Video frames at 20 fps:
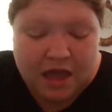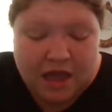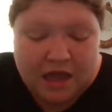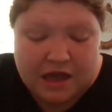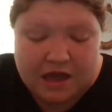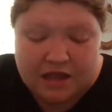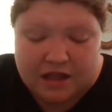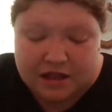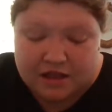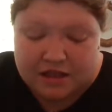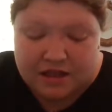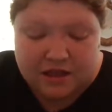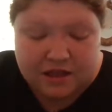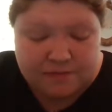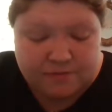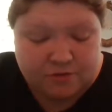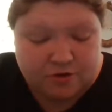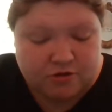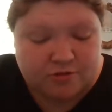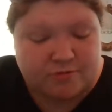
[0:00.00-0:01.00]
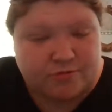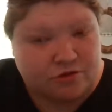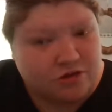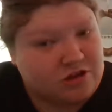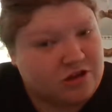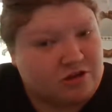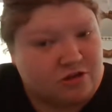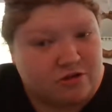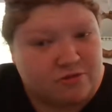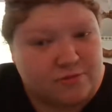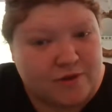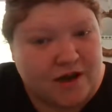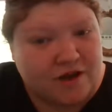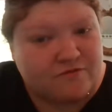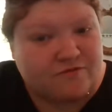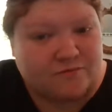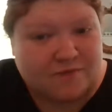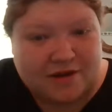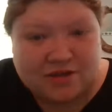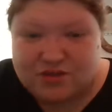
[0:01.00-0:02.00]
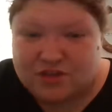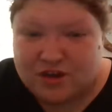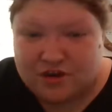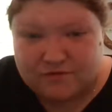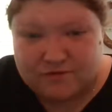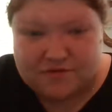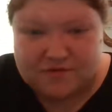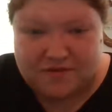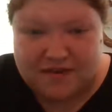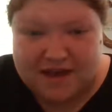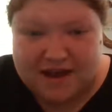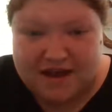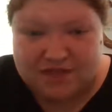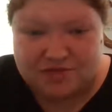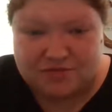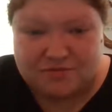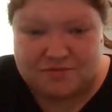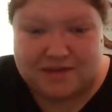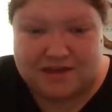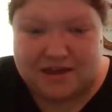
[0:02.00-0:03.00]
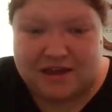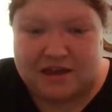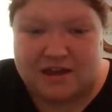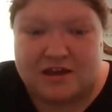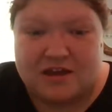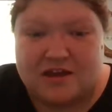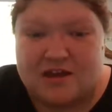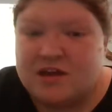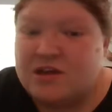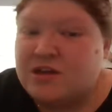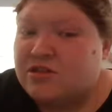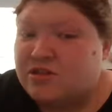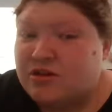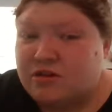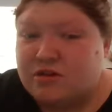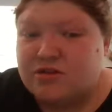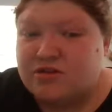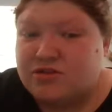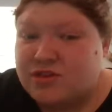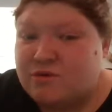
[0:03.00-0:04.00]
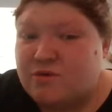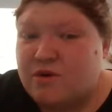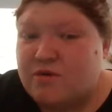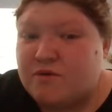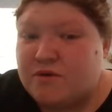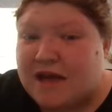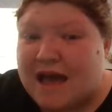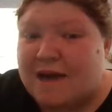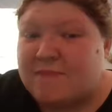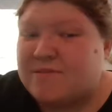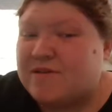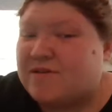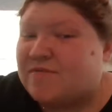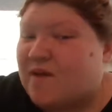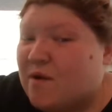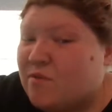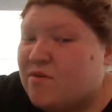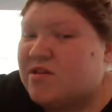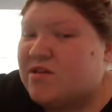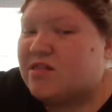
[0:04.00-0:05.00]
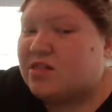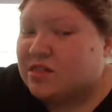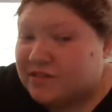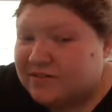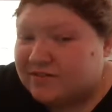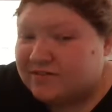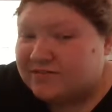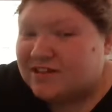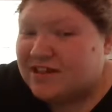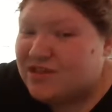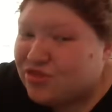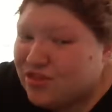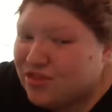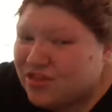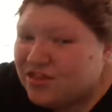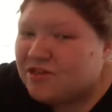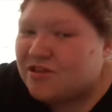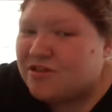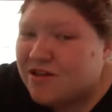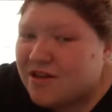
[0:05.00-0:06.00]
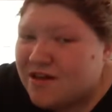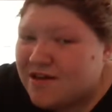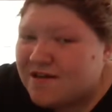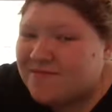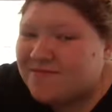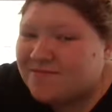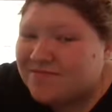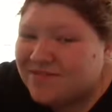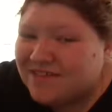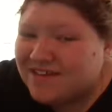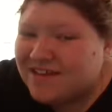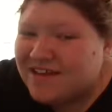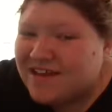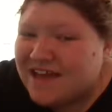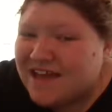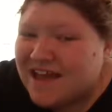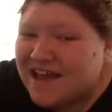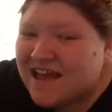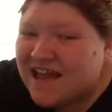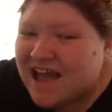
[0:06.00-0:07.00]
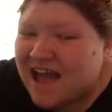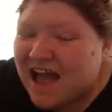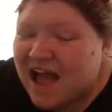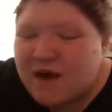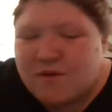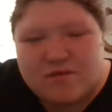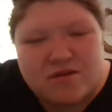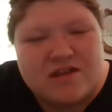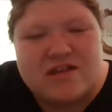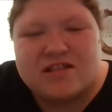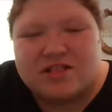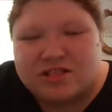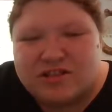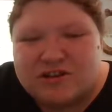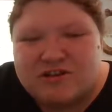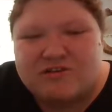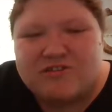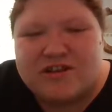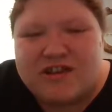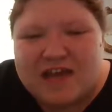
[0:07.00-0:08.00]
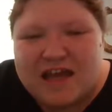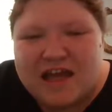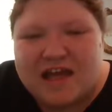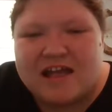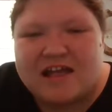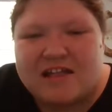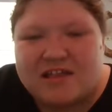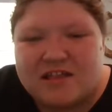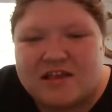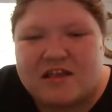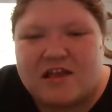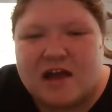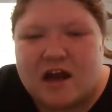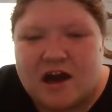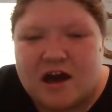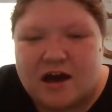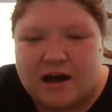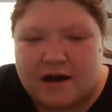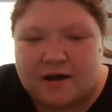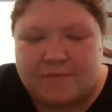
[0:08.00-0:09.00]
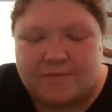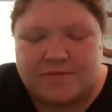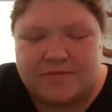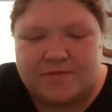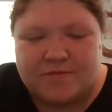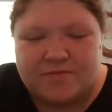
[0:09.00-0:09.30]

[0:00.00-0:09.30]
and I think I'm doing pretty darn well for myself, if you ask me. So, you see what would happen if I would li- listen to them? I would have literally ended up